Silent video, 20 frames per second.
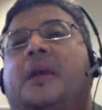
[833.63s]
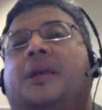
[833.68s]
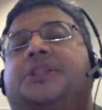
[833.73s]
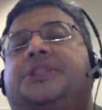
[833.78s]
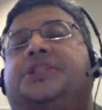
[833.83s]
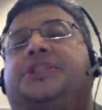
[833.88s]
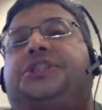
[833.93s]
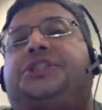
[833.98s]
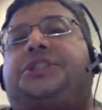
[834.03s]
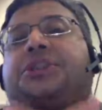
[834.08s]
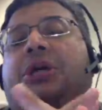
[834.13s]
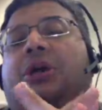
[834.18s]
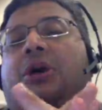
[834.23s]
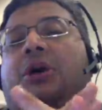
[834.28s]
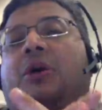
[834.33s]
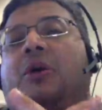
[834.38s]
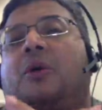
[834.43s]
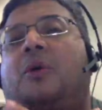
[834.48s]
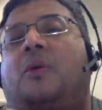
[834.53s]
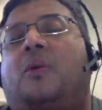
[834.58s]

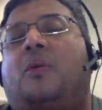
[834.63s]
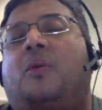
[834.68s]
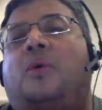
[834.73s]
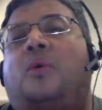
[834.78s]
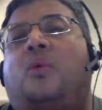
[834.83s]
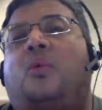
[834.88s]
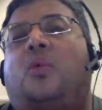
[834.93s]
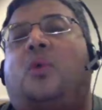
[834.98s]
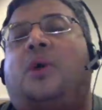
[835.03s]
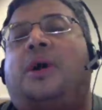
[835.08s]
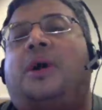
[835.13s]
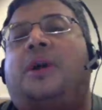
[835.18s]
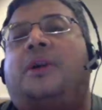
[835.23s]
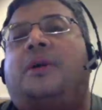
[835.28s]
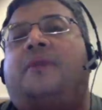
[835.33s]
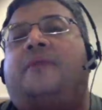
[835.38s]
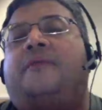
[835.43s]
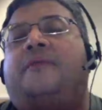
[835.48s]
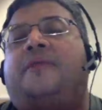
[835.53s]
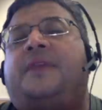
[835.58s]
So one
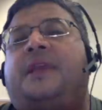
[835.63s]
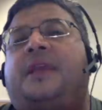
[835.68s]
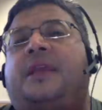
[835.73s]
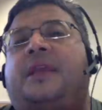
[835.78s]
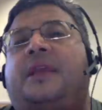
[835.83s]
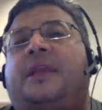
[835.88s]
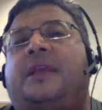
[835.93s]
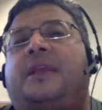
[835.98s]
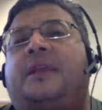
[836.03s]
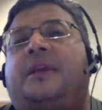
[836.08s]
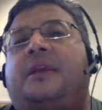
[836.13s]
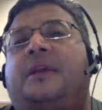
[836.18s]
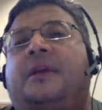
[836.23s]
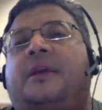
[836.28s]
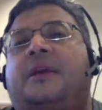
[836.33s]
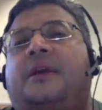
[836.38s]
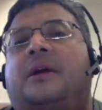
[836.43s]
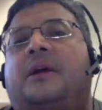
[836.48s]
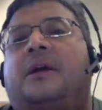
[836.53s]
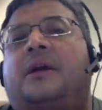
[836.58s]
of the
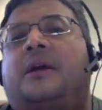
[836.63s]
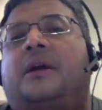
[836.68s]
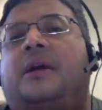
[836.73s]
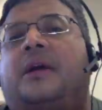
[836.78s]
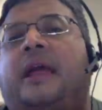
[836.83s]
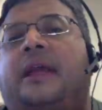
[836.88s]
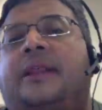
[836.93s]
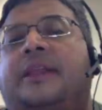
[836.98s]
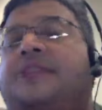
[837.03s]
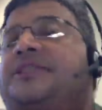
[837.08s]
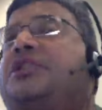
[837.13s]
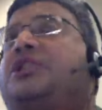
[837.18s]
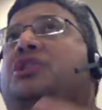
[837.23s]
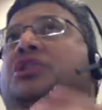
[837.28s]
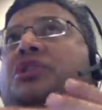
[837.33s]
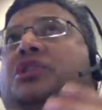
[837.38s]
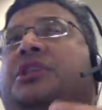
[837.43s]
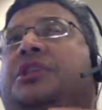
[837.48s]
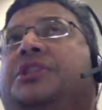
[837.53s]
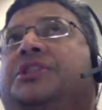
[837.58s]
and this
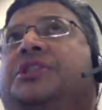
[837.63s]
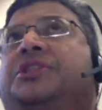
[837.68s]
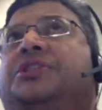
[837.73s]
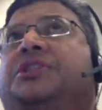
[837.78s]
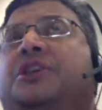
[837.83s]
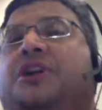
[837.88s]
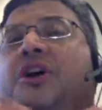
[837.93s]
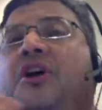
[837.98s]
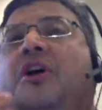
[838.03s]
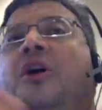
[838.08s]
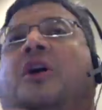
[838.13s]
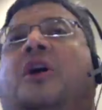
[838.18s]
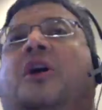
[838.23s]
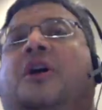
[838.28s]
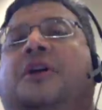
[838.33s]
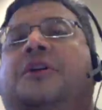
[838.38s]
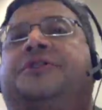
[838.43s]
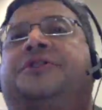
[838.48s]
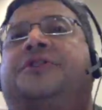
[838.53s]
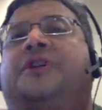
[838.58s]
is the
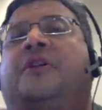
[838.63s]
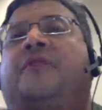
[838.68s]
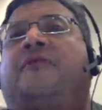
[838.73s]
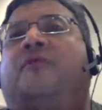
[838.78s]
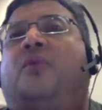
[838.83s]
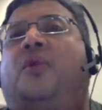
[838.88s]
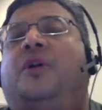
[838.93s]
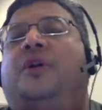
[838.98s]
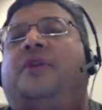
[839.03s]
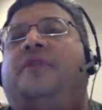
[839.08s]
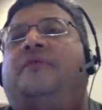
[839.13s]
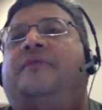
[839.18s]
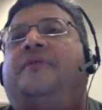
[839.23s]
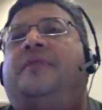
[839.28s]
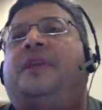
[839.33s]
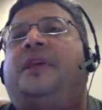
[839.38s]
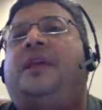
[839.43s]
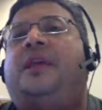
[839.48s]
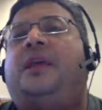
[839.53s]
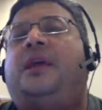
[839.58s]
cause of one of
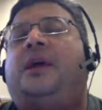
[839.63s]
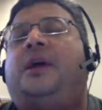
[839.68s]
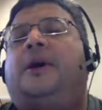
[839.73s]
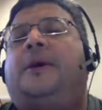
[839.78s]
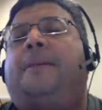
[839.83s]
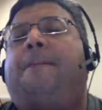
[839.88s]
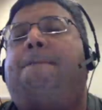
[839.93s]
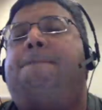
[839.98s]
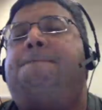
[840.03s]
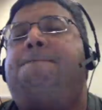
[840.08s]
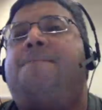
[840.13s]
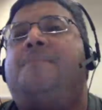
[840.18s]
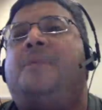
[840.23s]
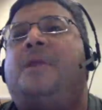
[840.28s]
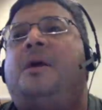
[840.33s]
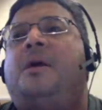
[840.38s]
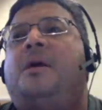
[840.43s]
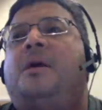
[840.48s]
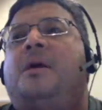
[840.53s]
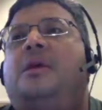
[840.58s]
the
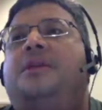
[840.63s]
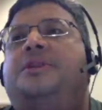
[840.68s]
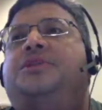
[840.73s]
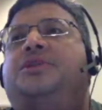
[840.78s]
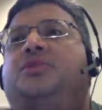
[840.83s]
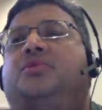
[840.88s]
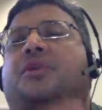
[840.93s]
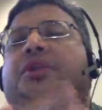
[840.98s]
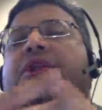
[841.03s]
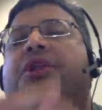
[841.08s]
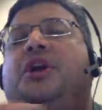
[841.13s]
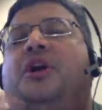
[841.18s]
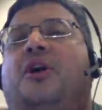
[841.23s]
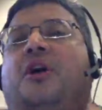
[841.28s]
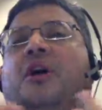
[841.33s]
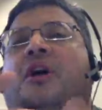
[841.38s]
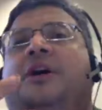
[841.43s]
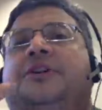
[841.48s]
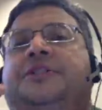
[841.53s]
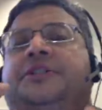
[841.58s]
this is one of the
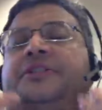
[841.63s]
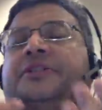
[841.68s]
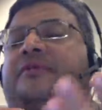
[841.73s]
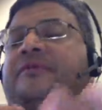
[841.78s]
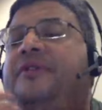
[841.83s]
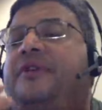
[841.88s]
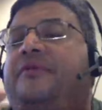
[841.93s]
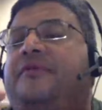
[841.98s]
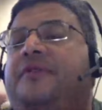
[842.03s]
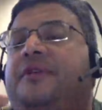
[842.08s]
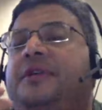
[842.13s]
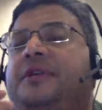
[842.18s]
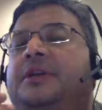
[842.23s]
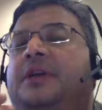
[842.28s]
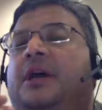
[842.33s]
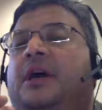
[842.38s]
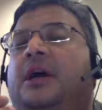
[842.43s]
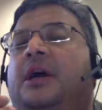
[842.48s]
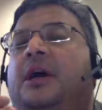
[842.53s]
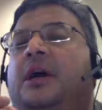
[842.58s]
causes of different
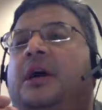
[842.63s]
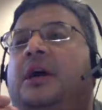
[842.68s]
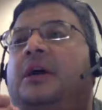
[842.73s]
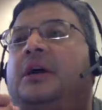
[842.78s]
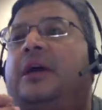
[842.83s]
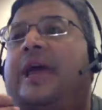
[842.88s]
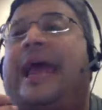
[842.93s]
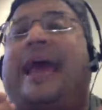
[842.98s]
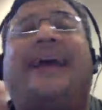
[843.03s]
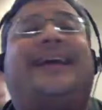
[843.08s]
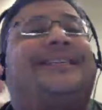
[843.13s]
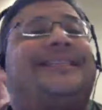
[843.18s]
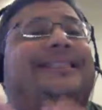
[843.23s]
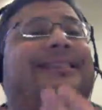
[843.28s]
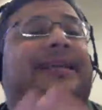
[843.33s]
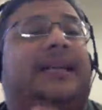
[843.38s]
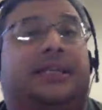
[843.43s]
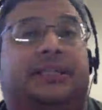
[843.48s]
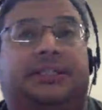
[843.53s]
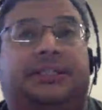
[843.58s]

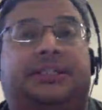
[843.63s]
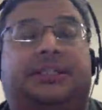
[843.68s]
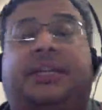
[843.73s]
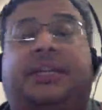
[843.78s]
accents